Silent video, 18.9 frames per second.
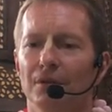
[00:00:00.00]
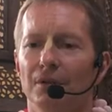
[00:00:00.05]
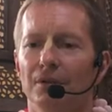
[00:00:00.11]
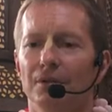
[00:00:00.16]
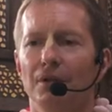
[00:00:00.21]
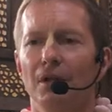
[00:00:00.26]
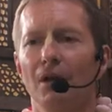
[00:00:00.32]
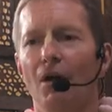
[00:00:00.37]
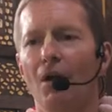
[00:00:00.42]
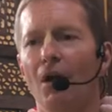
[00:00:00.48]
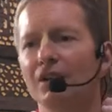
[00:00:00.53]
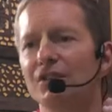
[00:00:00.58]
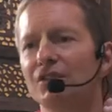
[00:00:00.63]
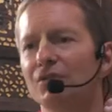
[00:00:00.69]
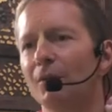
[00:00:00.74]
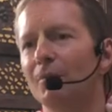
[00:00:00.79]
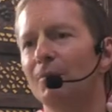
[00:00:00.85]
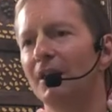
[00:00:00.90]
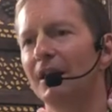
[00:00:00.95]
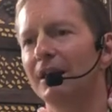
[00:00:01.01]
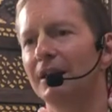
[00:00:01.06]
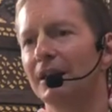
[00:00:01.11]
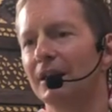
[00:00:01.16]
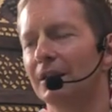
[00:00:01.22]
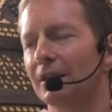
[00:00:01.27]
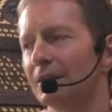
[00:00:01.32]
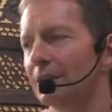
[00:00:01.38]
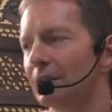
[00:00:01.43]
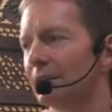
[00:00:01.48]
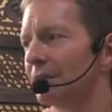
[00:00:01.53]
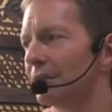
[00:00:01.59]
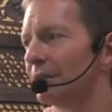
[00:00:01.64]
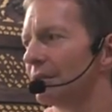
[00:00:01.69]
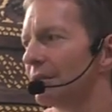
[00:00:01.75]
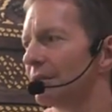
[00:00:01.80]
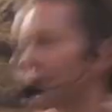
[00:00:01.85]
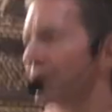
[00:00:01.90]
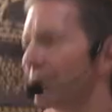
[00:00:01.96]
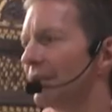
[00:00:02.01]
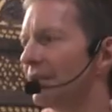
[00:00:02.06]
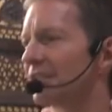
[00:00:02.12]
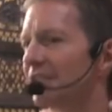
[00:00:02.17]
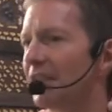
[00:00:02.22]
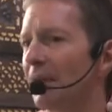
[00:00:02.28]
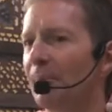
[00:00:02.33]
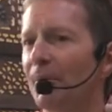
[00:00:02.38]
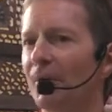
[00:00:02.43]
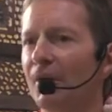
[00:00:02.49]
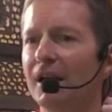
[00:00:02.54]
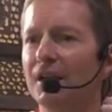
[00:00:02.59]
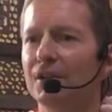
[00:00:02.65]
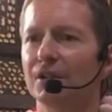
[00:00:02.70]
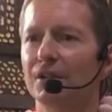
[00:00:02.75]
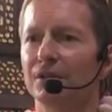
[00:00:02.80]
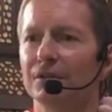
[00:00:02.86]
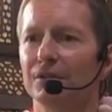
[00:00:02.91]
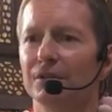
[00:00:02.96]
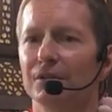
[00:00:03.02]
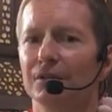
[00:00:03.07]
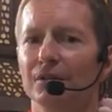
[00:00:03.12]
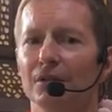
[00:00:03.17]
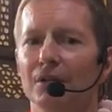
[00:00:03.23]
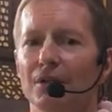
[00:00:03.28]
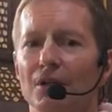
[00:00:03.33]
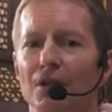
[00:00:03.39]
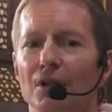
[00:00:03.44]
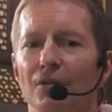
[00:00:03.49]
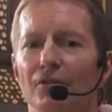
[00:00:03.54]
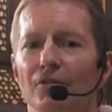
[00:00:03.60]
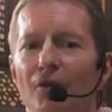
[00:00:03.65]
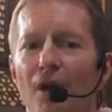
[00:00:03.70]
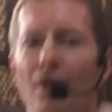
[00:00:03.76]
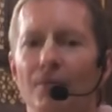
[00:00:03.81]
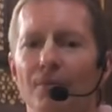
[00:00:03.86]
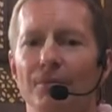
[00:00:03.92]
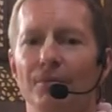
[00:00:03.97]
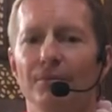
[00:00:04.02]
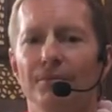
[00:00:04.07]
their hearts were breaking in separation from